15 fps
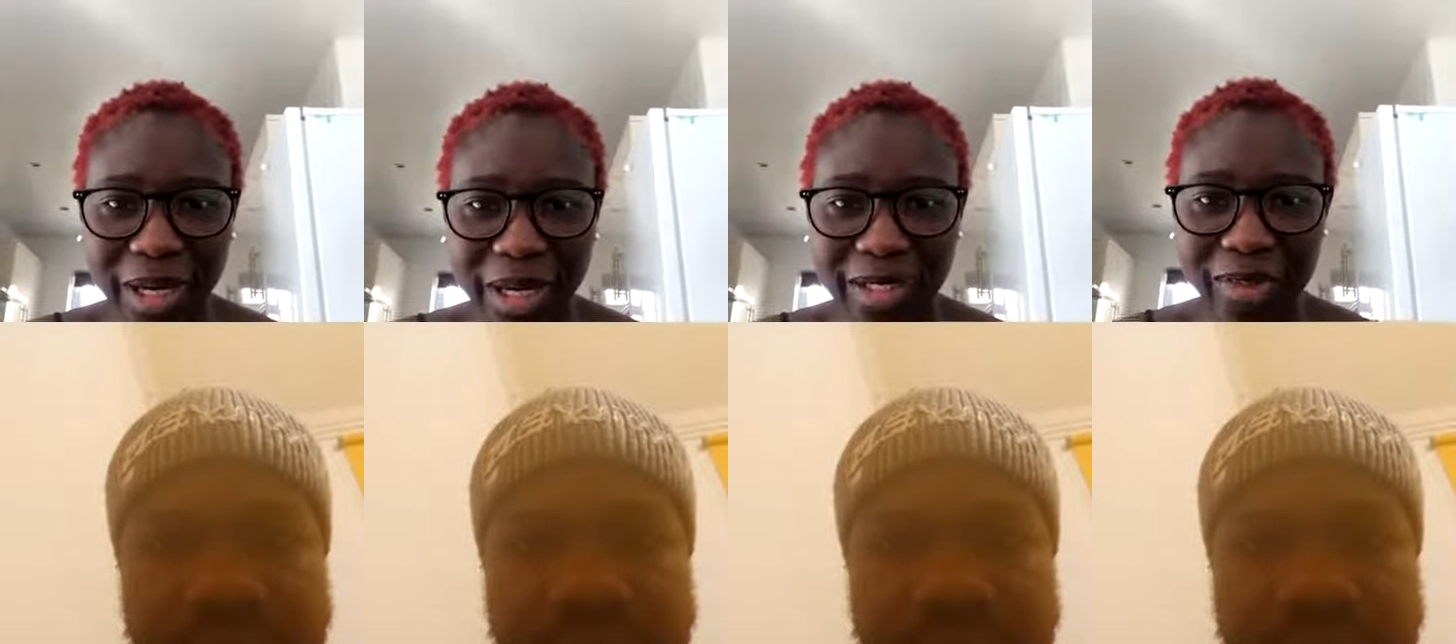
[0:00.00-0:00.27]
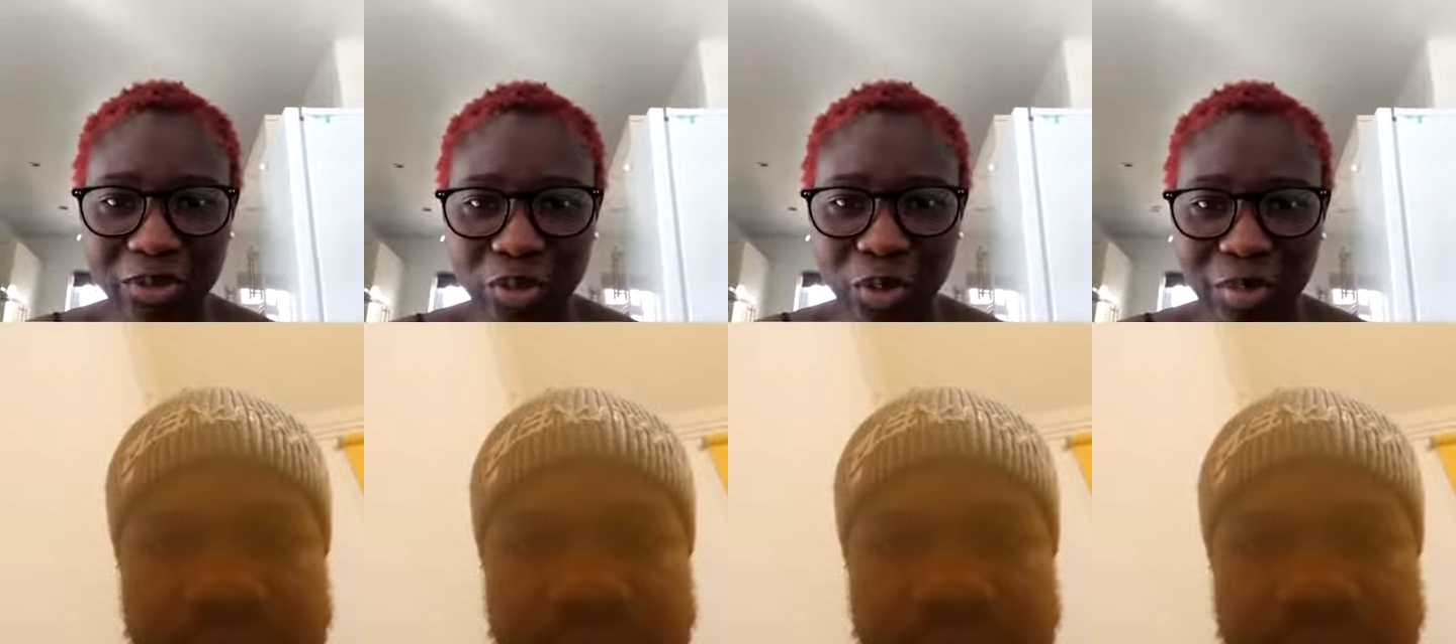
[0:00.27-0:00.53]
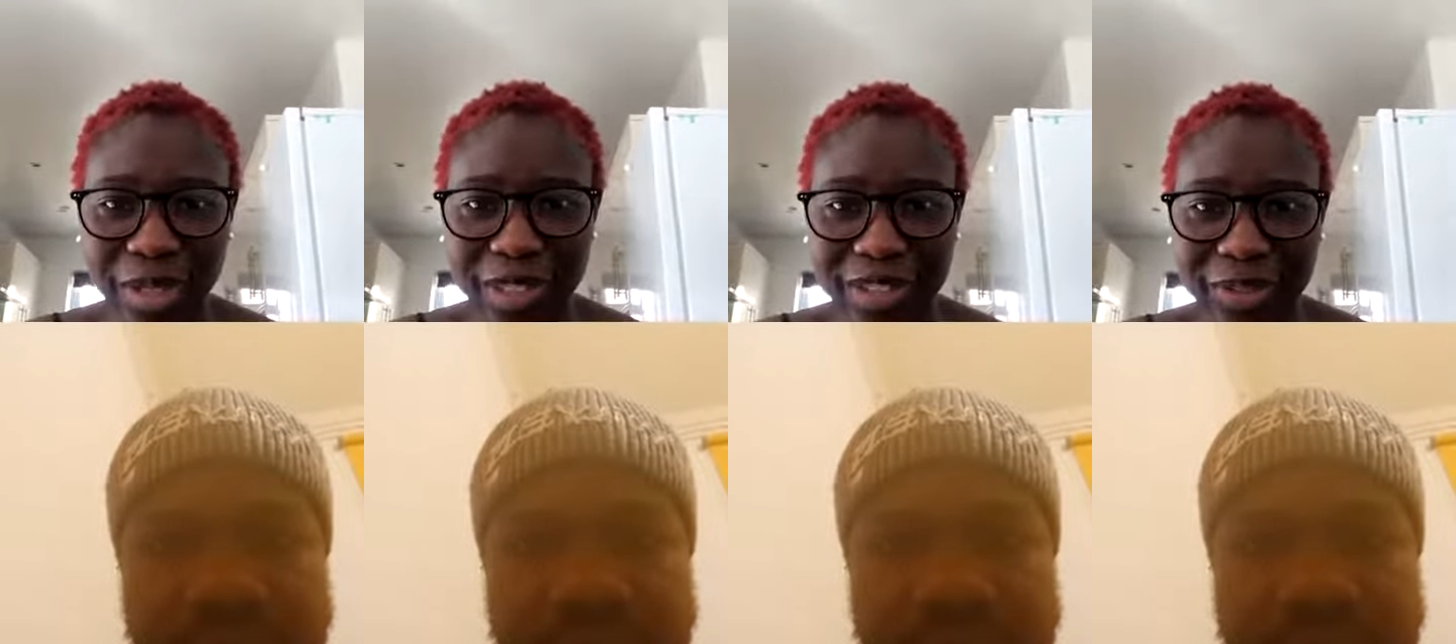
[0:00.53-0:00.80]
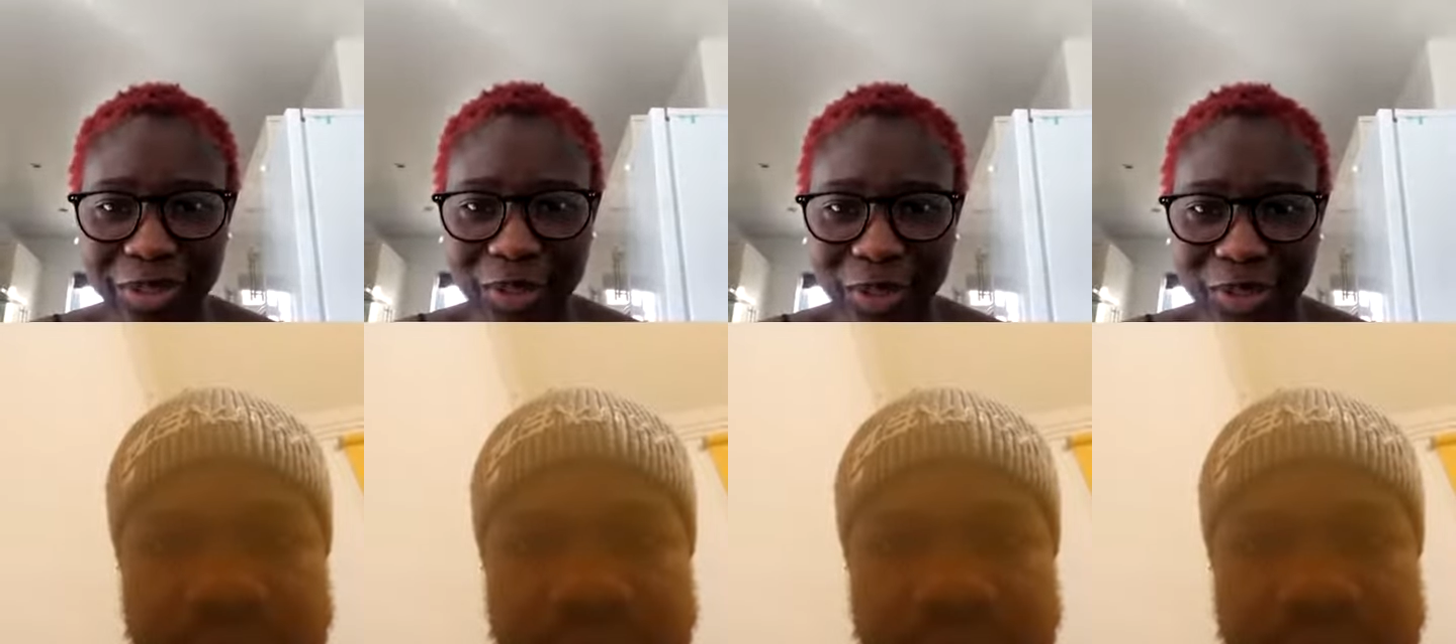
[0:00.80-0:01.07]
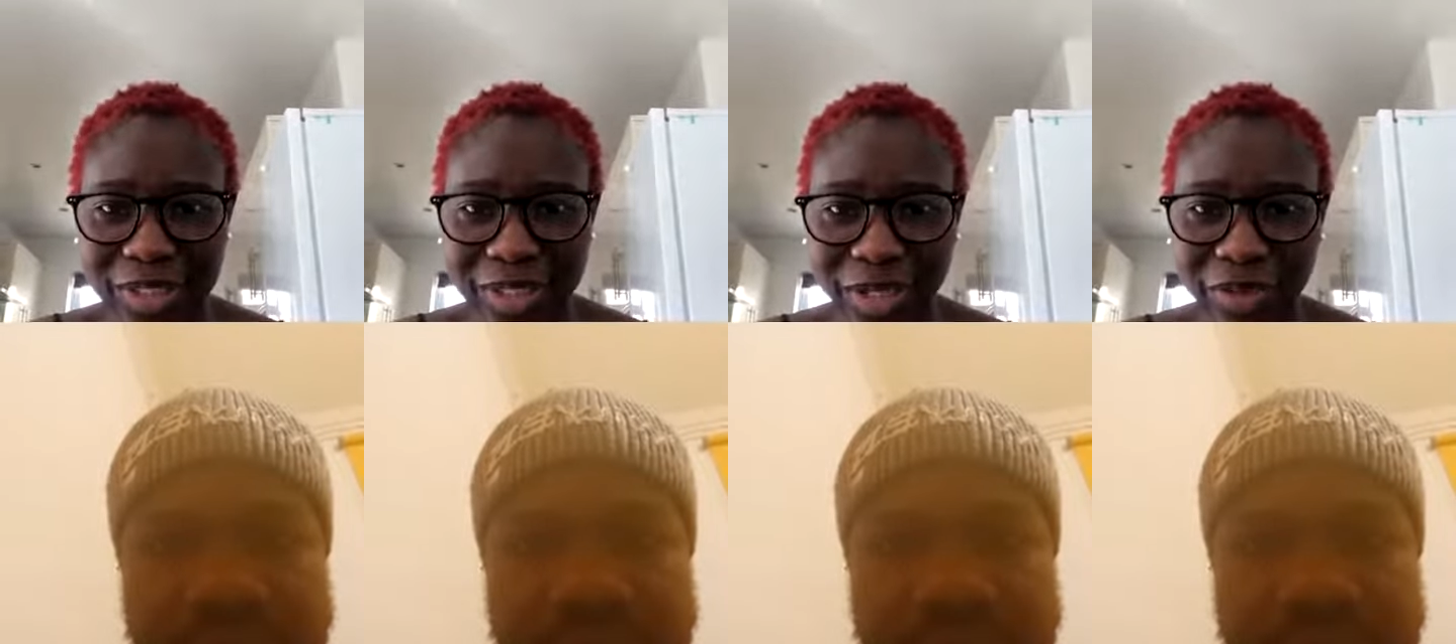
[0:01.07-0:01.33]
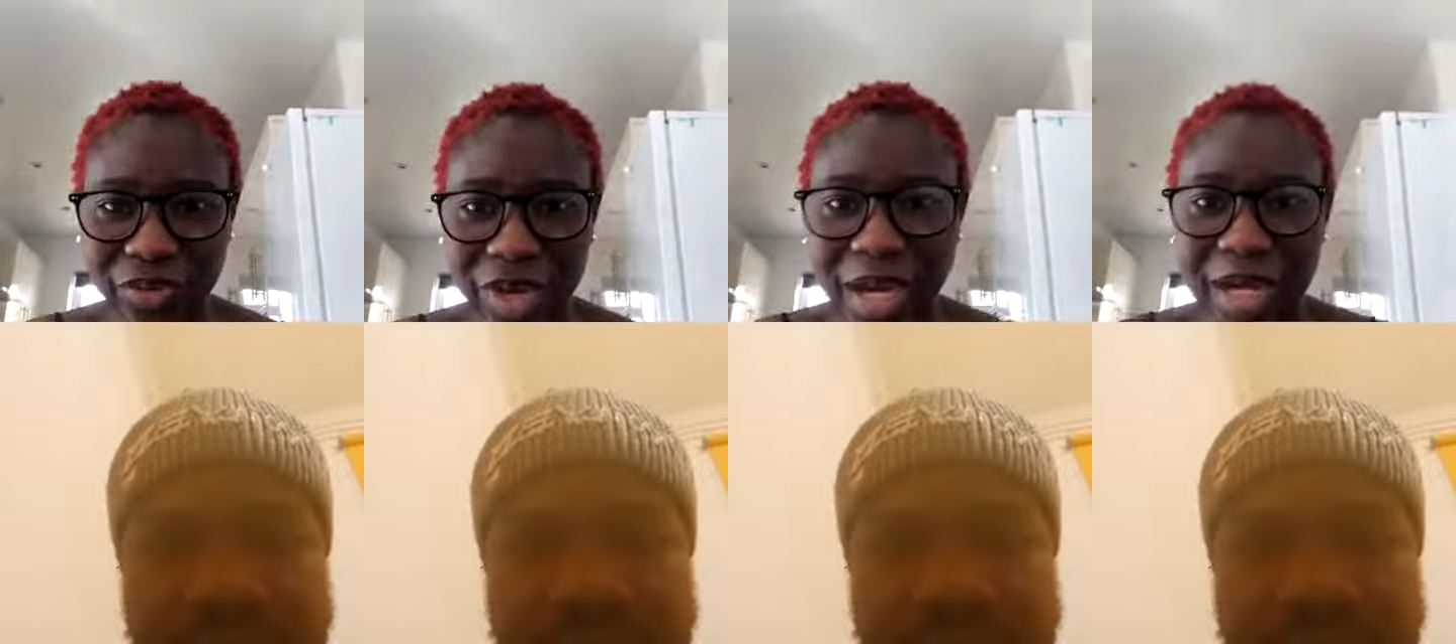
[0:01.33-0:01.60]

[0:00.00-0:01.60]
are you romantic yourself?